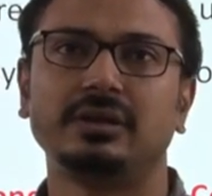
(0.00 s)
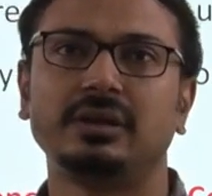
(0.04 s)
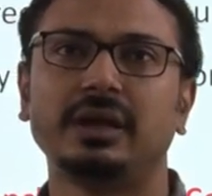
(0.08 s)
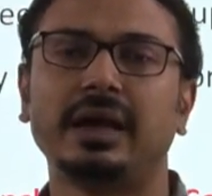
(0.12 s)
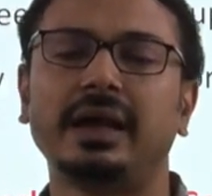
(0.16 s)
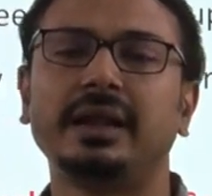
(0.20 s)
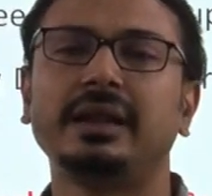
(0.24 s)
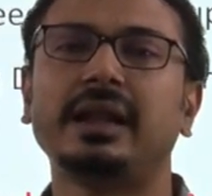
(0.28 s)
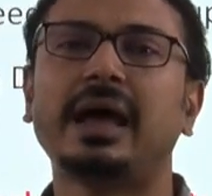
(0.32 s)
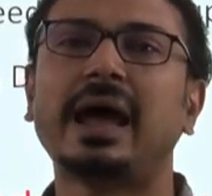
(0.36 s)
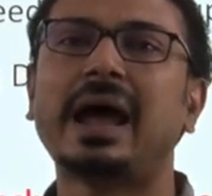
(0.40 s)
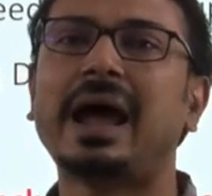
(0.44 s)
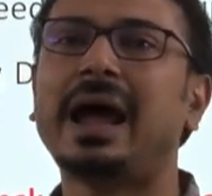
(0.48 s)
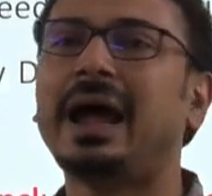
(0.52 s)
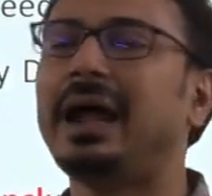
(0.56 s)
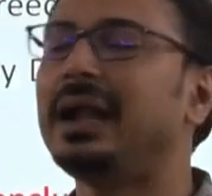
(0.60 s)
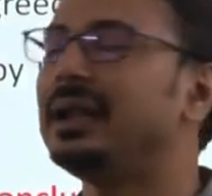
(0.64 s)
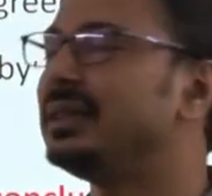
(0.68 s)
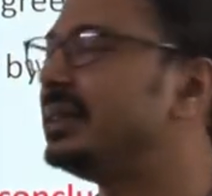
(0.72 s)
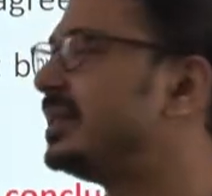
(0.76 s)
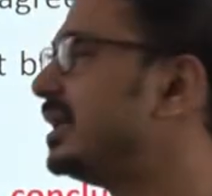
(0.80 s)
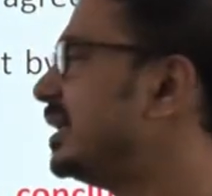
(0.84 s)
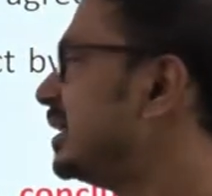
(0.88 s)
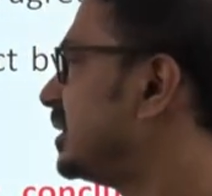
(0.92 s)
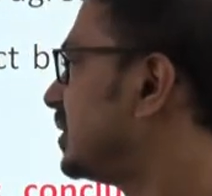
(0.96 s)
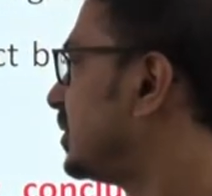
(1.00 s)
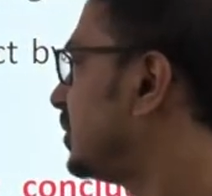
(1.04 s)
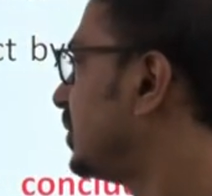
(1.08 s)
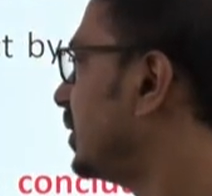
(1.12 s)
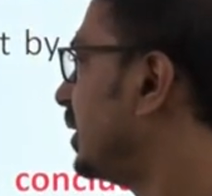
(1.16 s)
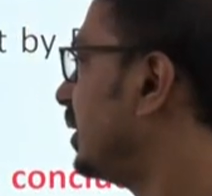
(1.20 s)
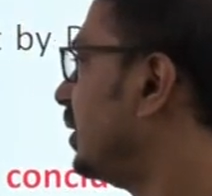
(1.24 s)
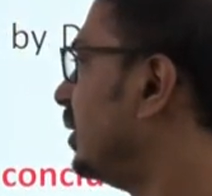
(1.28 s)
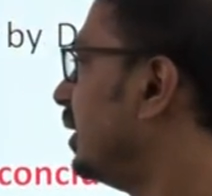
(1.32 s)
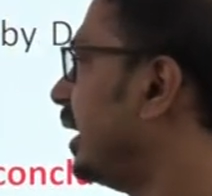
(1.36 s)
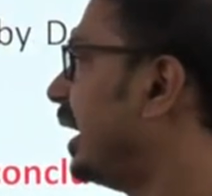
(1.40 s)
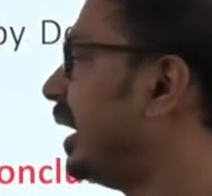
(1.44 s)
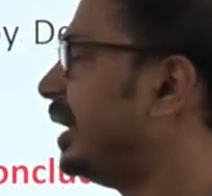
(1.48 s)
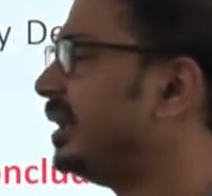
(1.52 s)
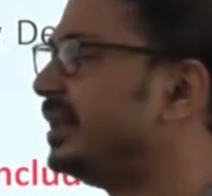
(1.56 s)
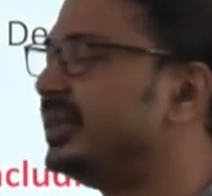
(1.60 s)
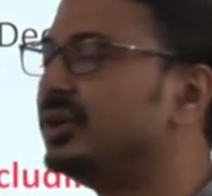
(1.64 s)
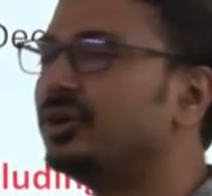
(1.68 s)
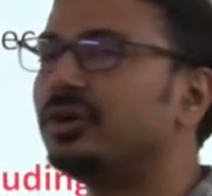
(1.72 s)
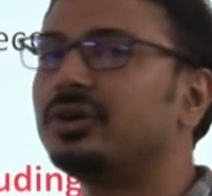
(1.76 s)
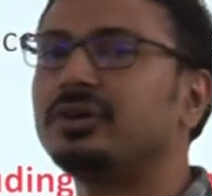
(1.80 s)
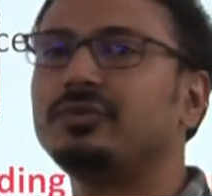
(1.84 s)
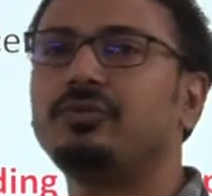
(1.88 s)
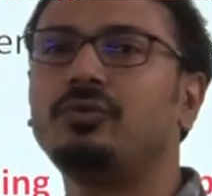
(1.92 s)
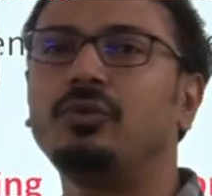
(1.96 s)
and add these in
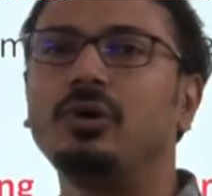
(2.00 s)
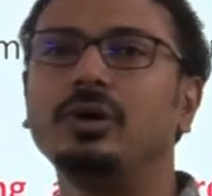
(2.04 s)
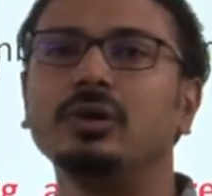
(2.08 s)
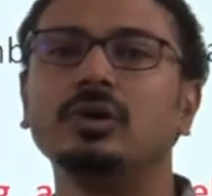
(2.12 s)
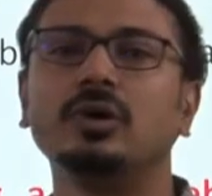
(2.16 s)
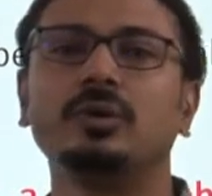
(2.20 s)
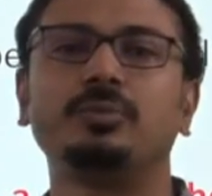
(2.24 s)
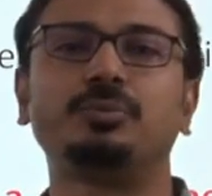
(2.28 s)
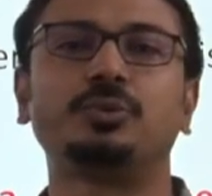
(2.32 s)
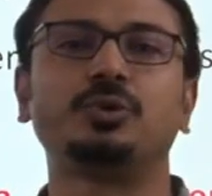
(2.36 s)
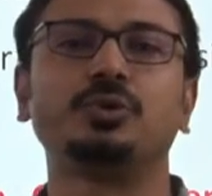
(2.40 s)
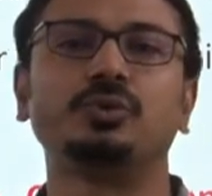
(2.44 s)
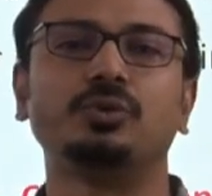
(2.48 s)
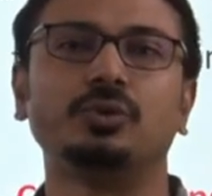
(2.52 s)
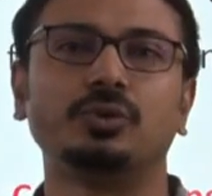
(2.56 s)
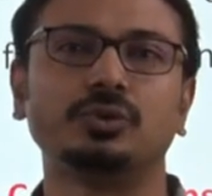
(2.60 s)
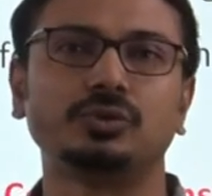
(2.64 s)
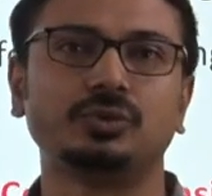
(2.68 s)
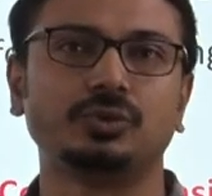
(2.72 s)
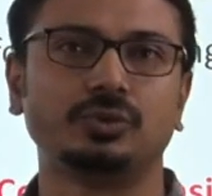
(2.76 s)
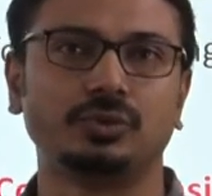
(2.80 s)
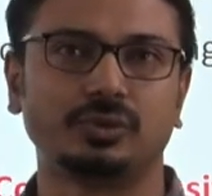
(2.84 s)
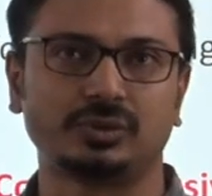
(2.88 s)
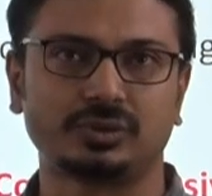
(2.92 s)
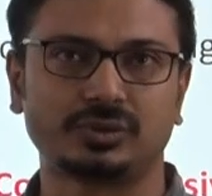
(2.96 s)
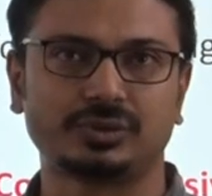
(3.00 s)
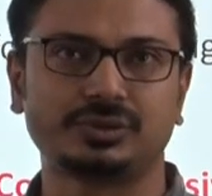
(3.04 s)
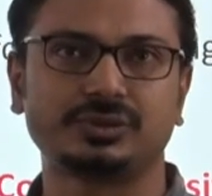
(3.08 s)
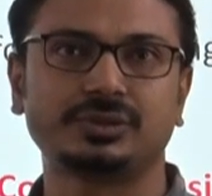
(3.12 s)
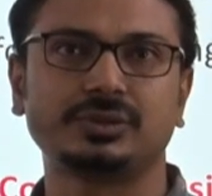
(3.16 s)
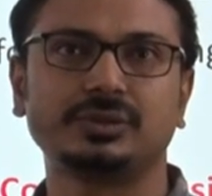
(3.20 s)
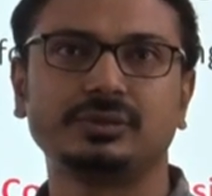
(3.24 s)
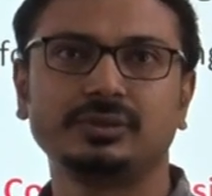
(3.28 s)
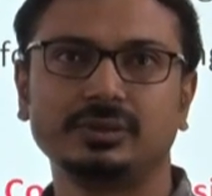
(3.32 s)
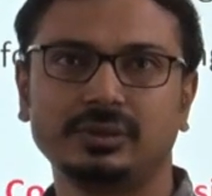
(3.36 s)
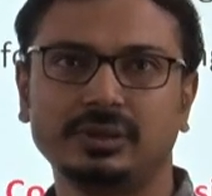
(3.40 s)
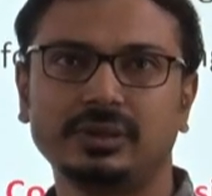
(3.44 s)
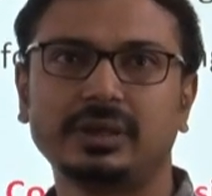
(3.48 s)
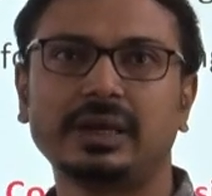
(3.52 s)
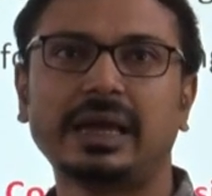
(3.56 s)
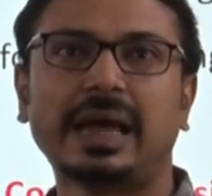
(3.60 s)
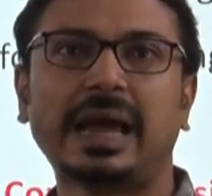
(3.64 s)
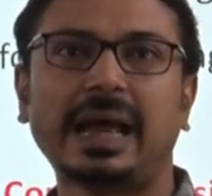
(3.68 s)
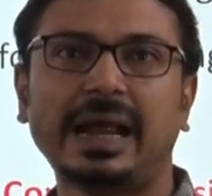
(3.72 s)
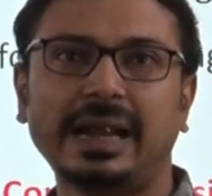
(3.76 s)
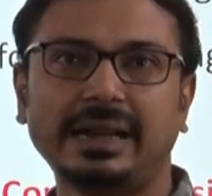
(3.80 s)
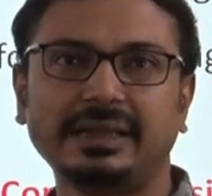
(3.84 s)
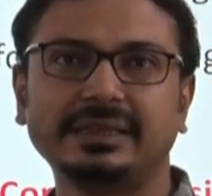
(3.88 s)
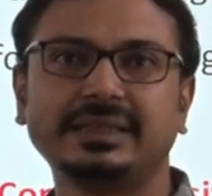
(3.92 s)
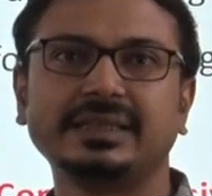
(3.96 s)
your follow up to those notes.
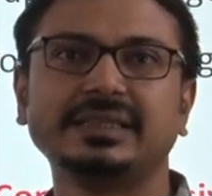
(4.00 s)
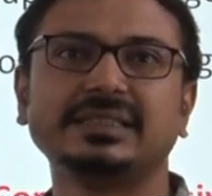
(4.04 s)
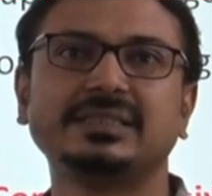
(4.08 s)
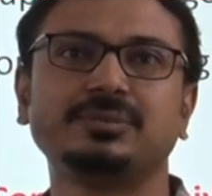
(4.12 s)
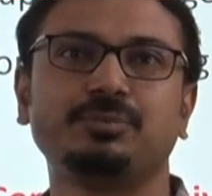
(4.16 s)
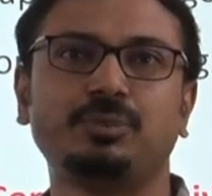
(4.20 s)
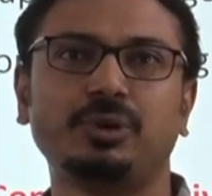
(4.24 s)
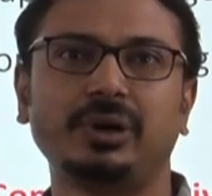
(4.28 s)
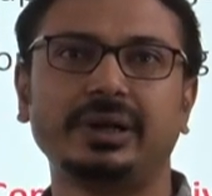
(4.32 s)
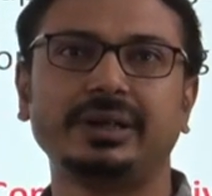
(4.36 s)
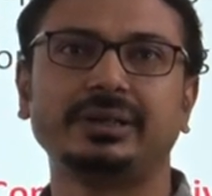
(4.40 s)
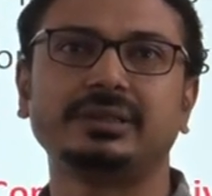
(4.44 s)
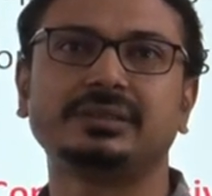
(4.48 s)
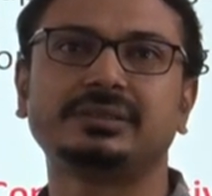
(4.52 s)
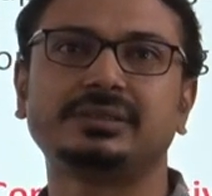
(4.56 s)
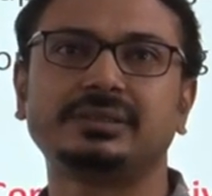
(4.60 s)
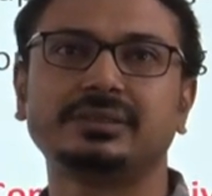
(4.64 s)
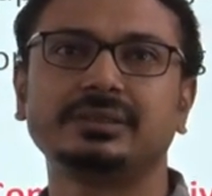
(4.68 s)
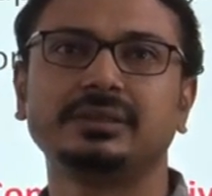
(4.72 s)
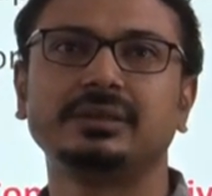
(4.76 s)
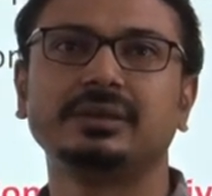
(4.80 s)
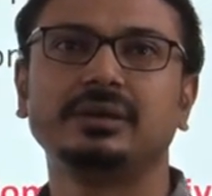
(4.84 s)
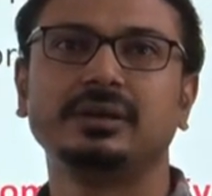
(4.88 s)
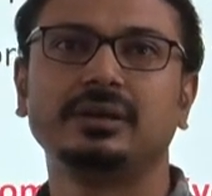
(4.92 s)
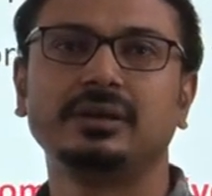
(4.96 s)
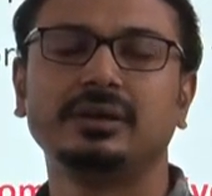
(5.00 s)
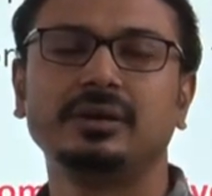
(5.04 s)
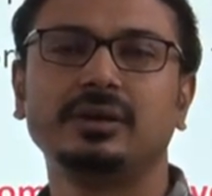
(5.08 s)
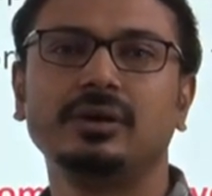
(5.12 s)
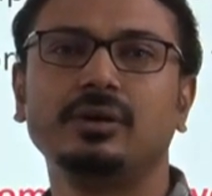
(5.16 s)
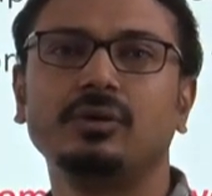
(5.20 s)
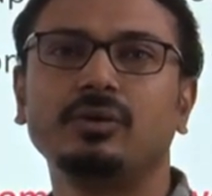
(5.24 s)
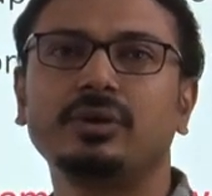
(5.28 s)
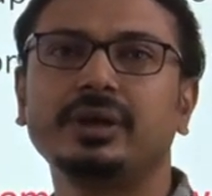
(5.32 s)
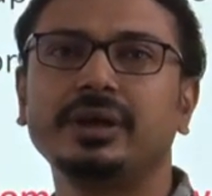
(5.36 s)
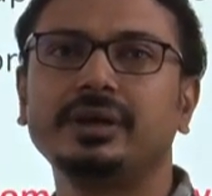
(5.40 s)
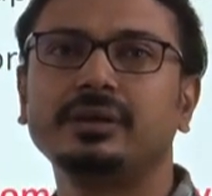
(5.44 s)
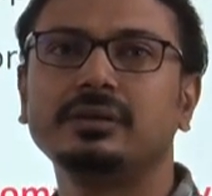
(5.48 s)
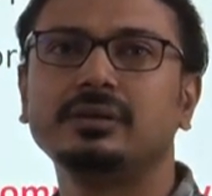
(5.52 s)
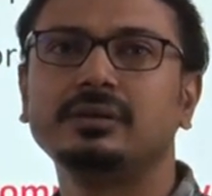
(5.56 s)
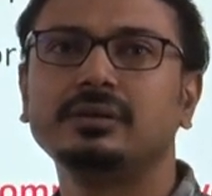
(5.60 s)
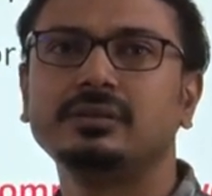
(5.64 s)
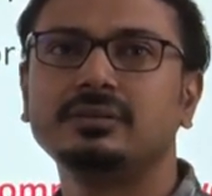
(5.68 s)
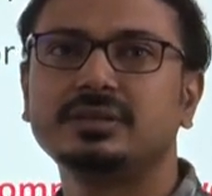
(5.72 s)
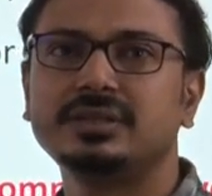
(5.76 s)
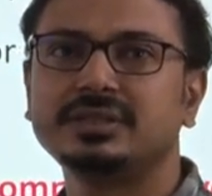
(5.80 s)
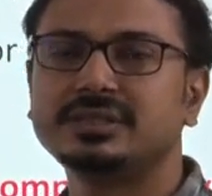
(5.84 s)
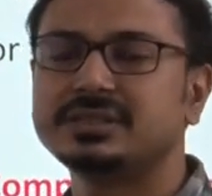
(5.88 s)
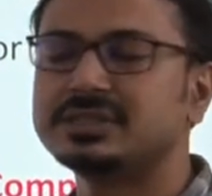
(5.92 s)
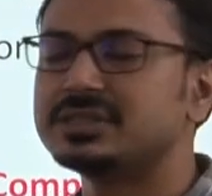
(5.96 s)
Add these points. Okay,
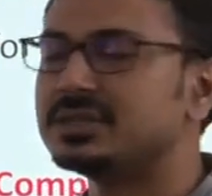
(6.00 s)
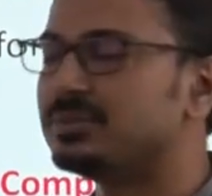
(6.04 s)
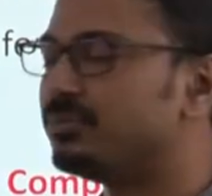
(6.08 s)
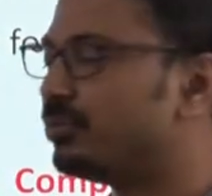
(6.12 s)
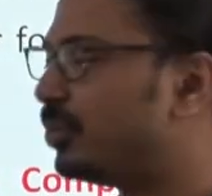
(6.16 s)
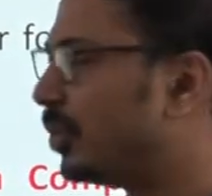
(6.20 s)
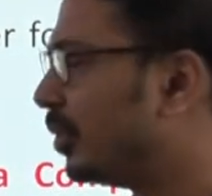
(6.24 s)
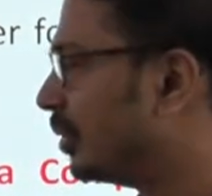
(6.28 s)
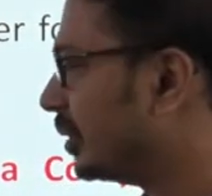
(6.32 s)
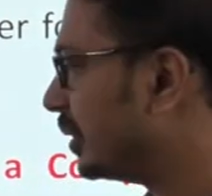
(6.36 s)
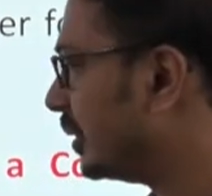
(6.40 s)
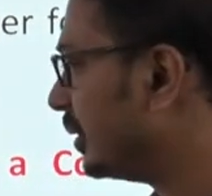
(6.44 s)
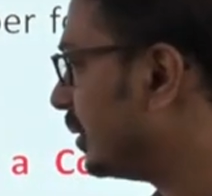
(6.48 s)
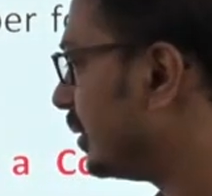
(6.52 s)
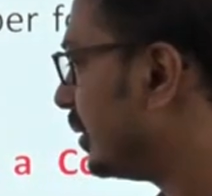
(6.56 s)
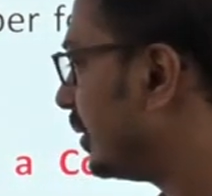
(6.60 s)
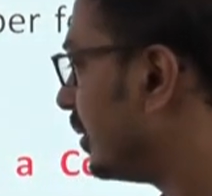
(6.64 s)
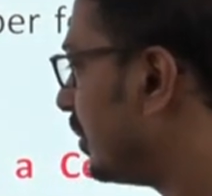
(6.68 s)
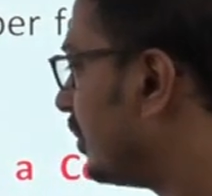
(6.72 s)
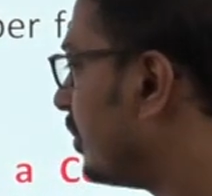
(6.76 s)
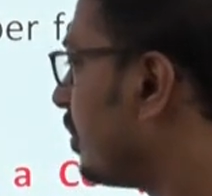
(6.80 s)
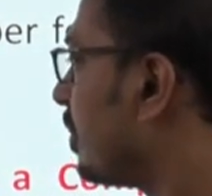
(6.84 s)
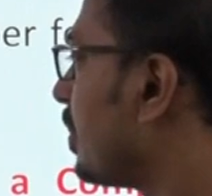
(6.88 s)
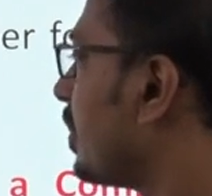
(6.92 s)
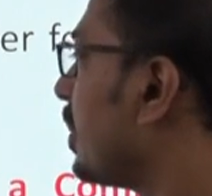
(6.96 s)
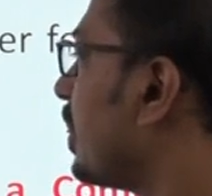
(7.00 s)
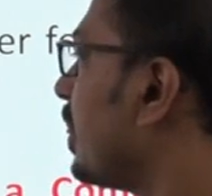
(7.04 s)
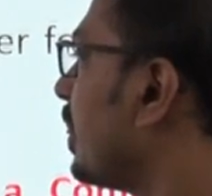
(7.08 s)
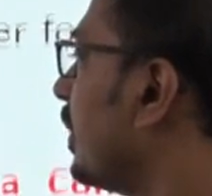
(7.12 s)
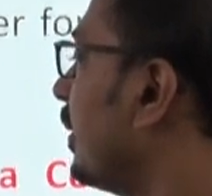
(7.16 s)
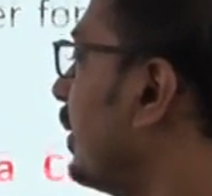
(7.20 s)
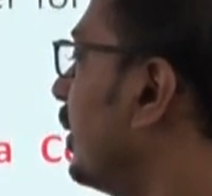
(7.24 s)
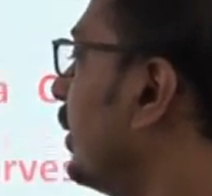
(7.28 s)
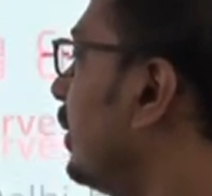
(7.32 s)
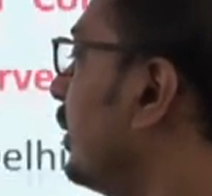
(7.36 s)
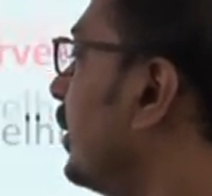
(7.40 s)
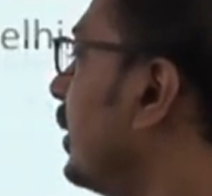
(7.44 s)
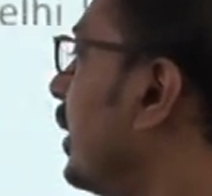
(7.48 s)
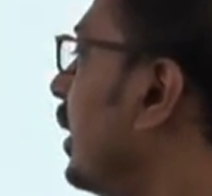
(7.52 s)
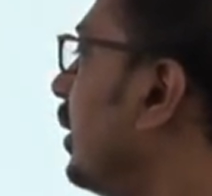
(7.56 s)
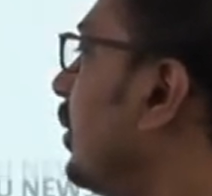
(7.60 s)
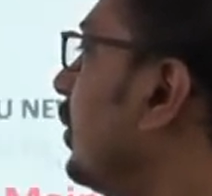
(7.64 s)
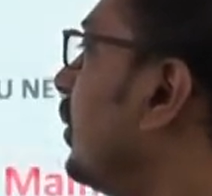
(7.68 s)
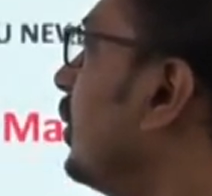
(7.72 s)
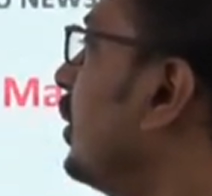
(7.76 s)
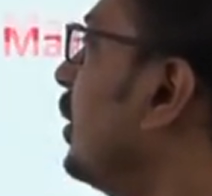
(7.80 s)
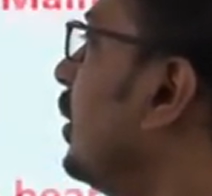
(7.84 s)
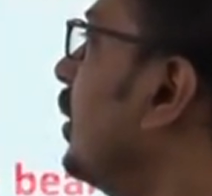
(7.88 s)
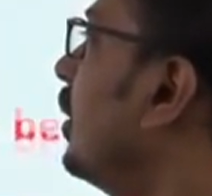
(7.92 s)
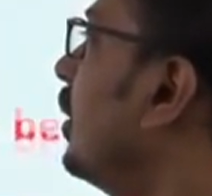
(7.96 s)
this is important. Now,